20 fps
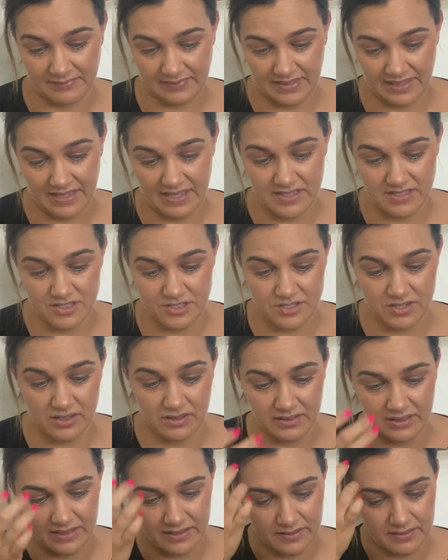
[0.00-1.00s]
It's
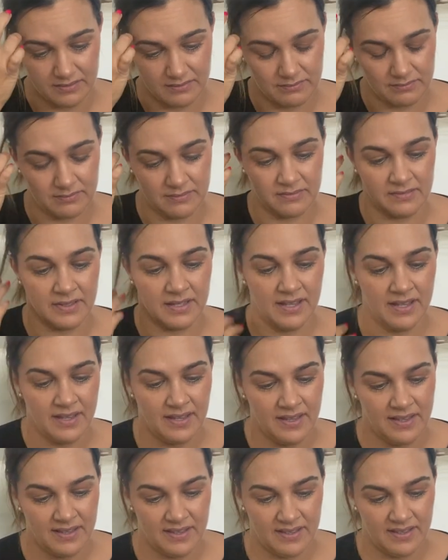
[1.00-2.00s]
chocolate.
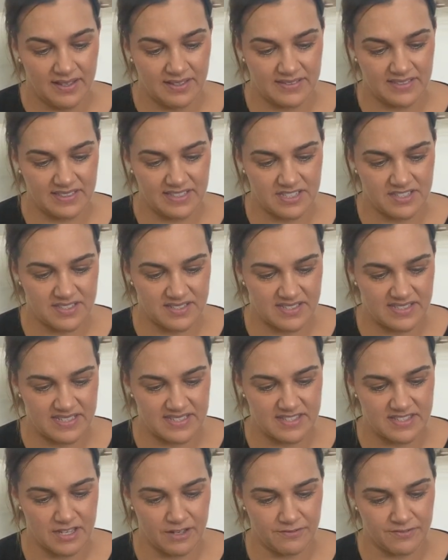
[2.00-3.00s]
A deliciously
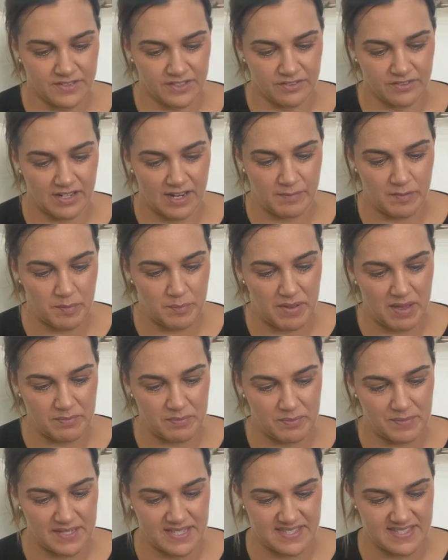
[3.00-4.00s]
soft and creamy
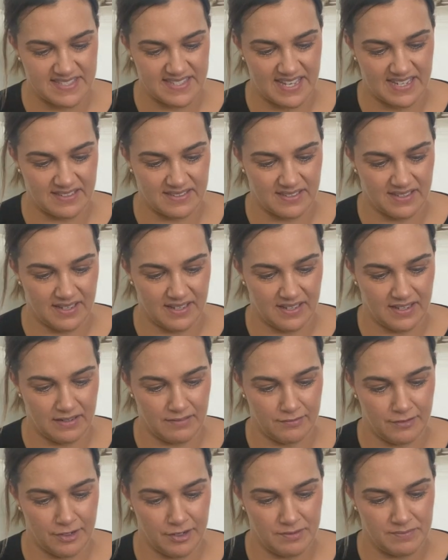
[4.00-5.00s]
peppermint center
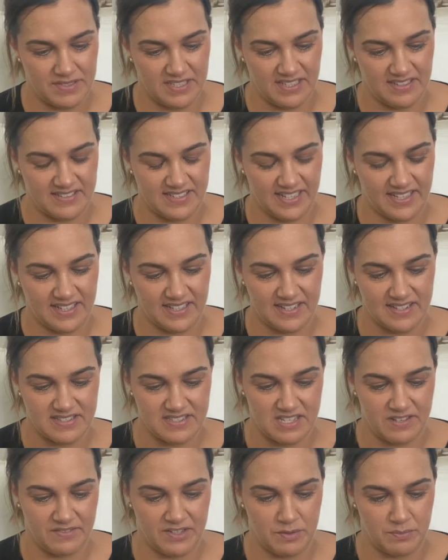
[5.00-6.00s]
enrobed in a decadent
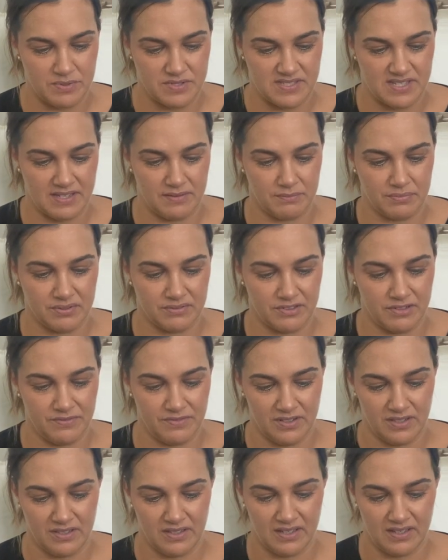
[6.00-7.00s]
70%
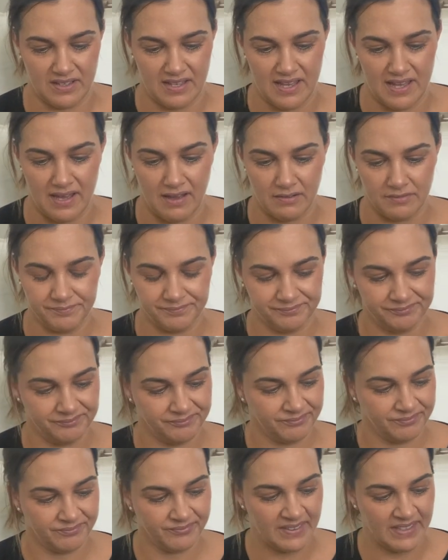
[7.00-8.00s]
Peruvian cacao.
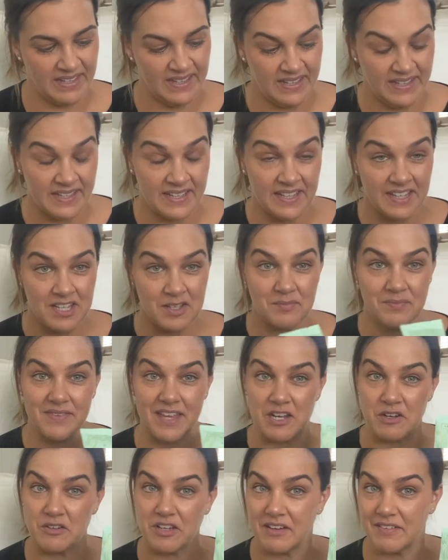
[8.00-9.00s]

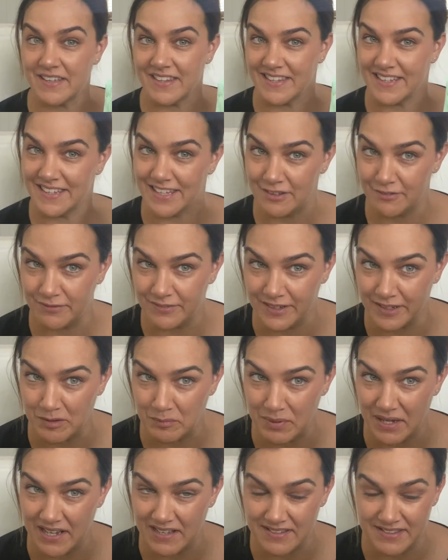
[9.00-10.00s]
That'll go in the gifting
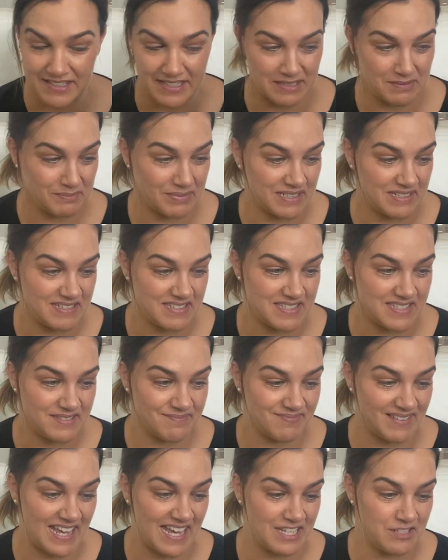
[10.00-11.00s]
basket because
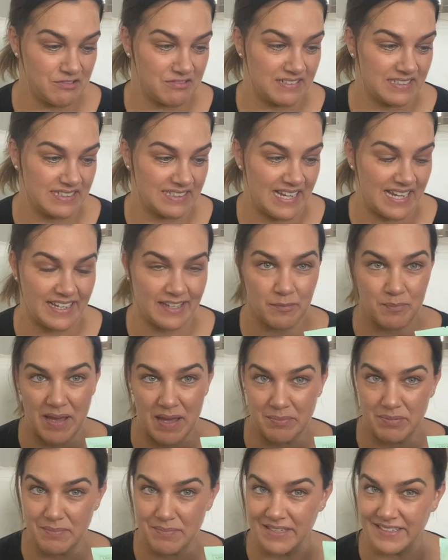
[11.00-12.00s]
I do not like
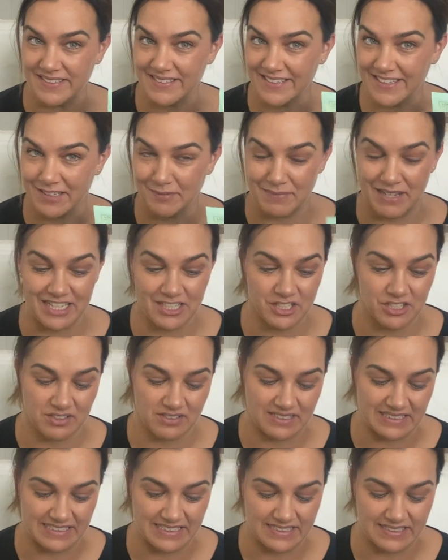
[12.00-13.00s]
peppermint in my
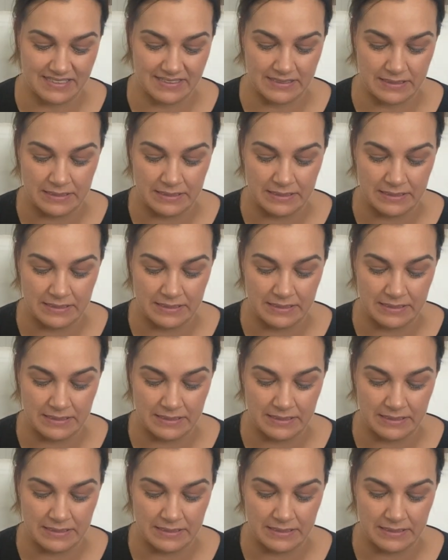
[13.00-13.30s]
chocolate.